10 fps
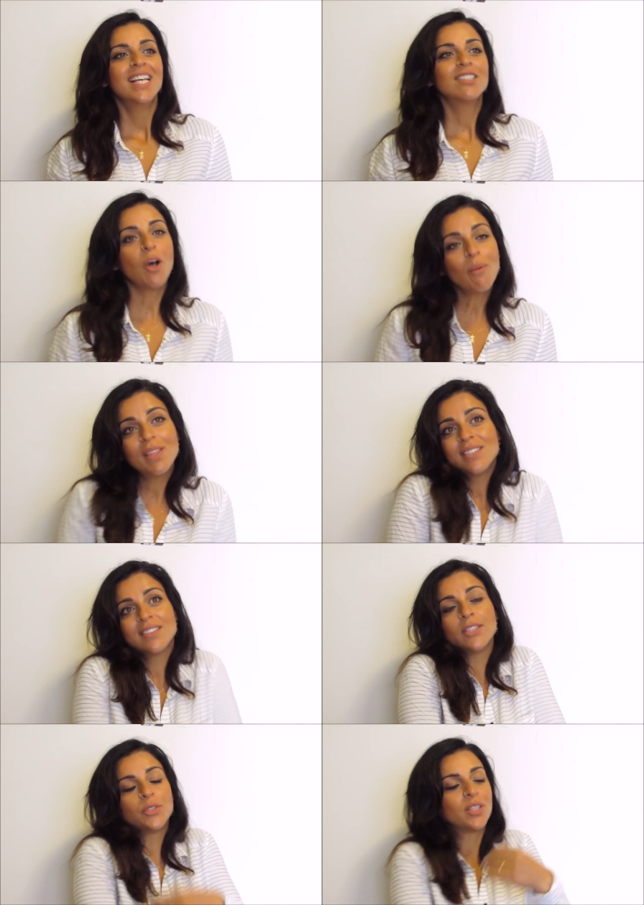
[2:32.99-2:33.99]
So this is
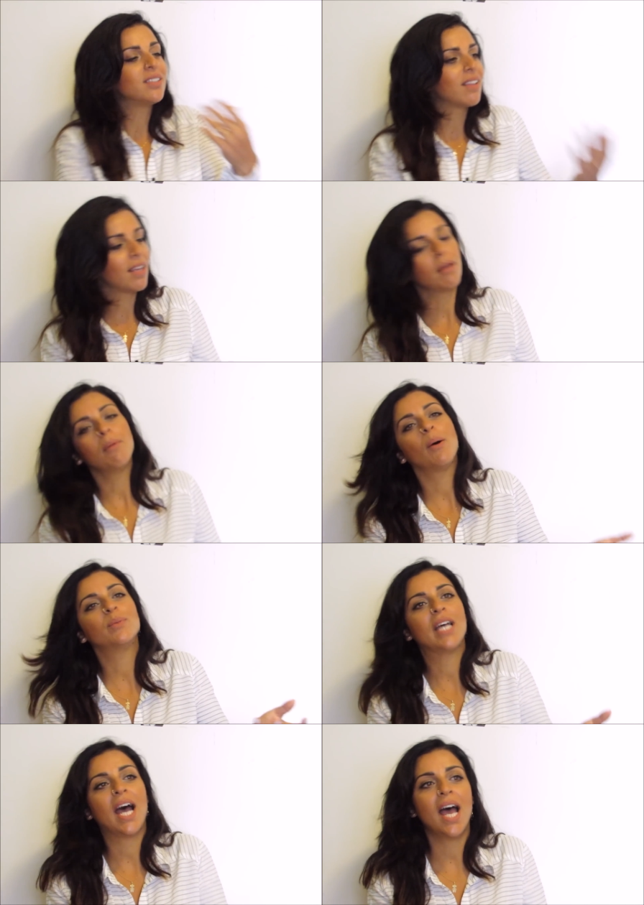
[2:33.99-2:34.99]
the interesting thing
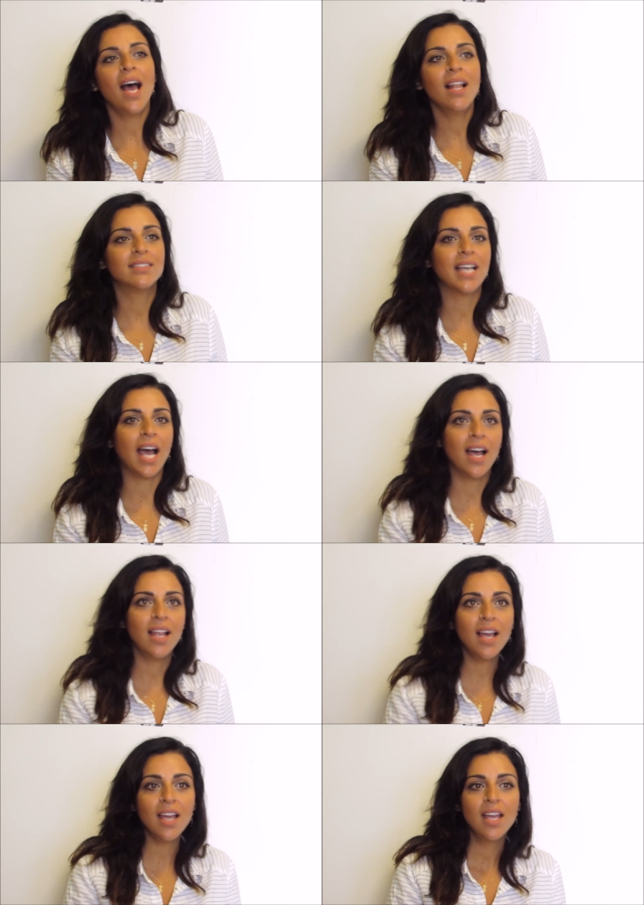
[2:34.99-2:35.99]
about
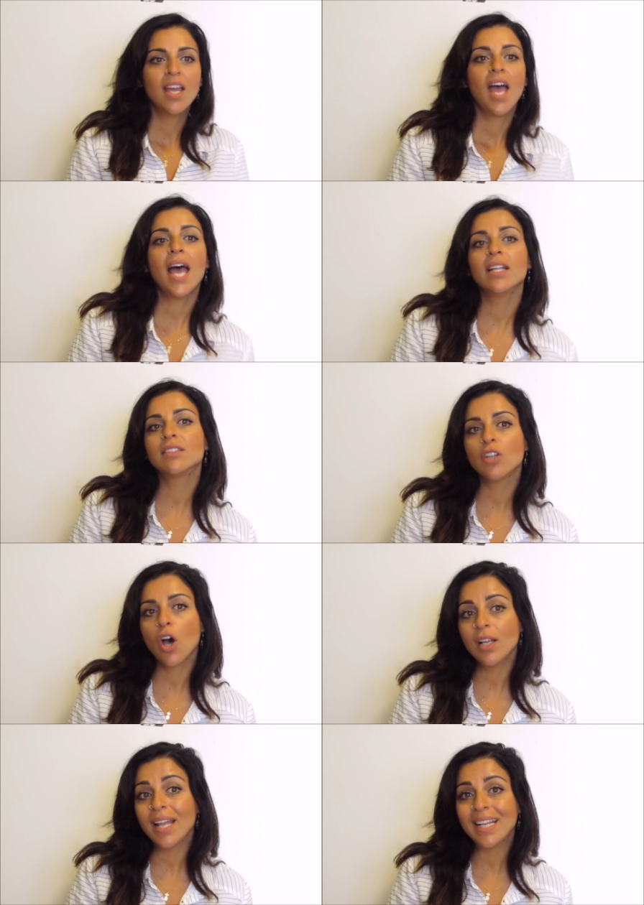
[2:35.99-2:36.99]
ta'ala,
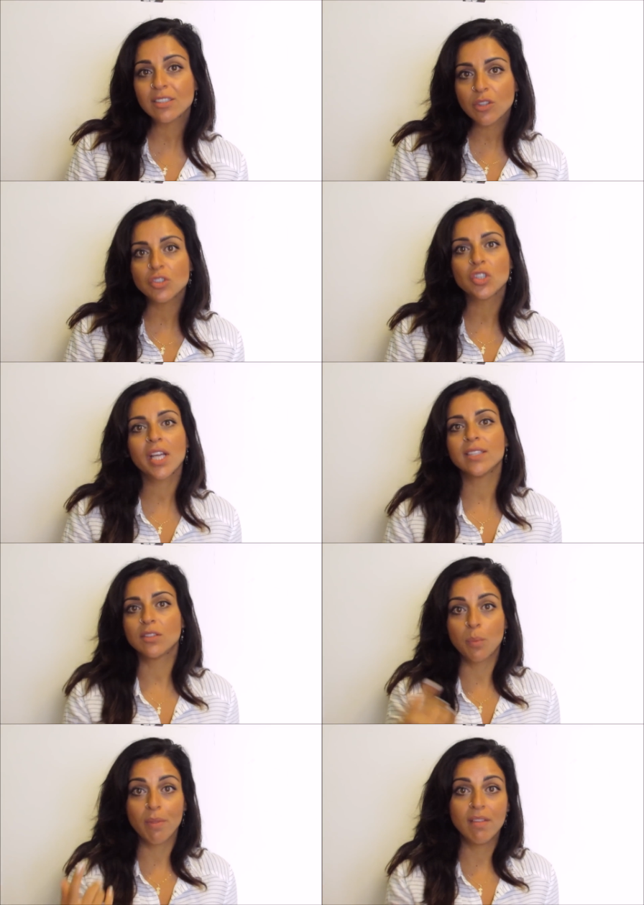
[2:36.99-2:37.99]
and it's
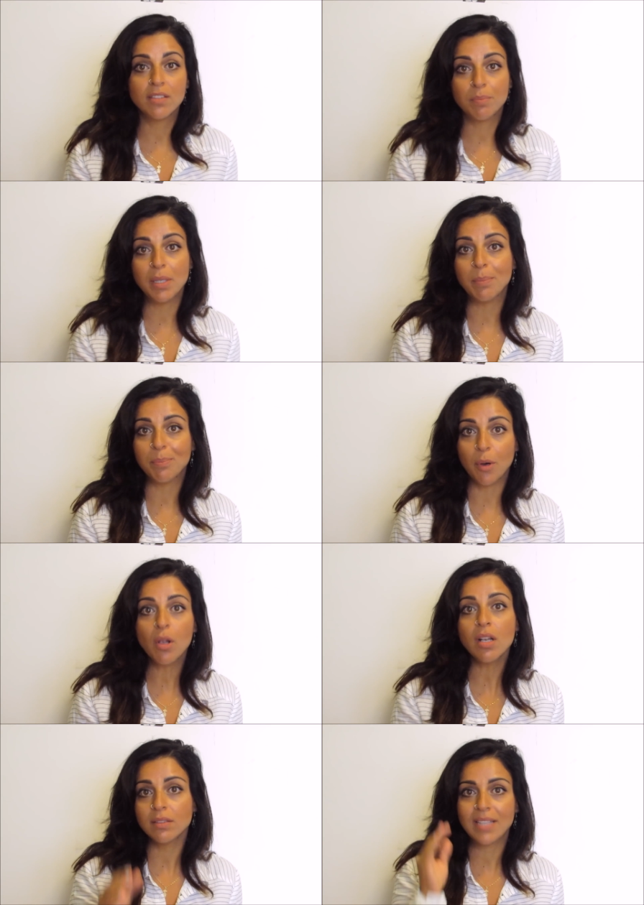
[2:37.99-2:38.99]
conjugated with these people.